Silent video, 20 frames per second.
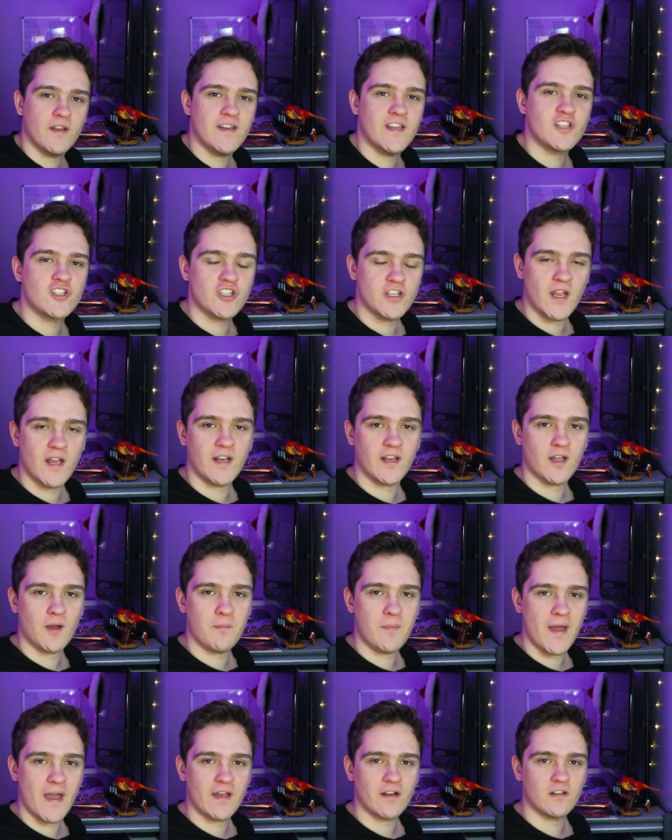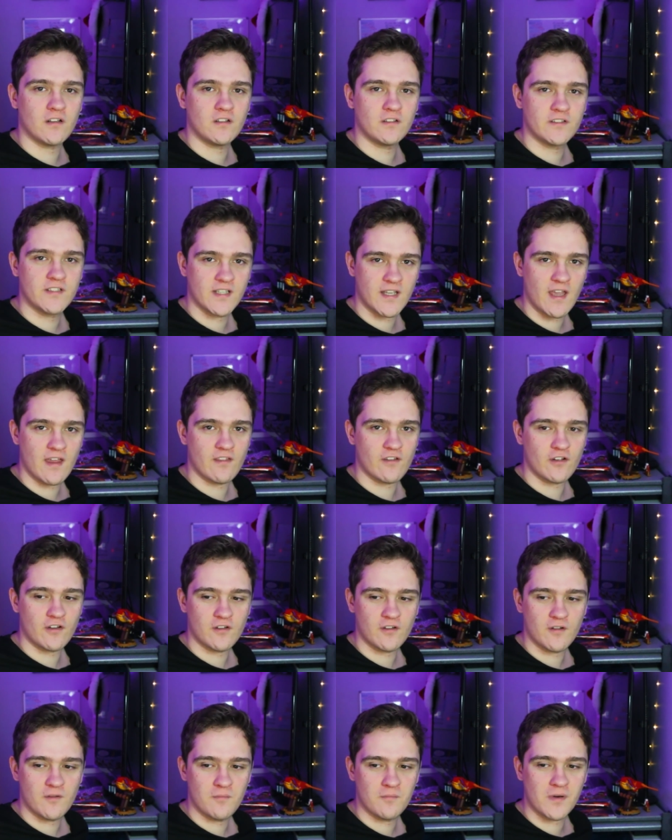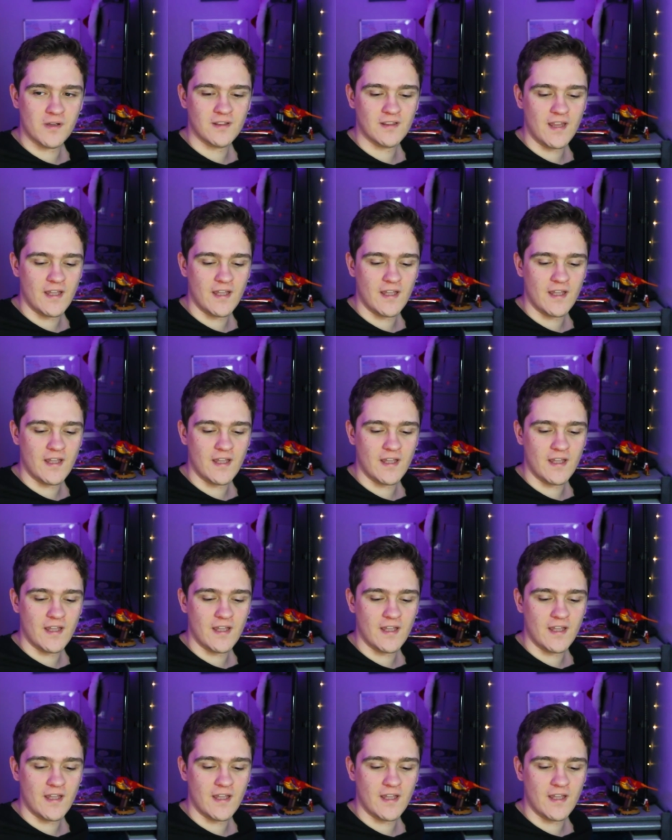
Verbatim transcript: initiating a battle together. But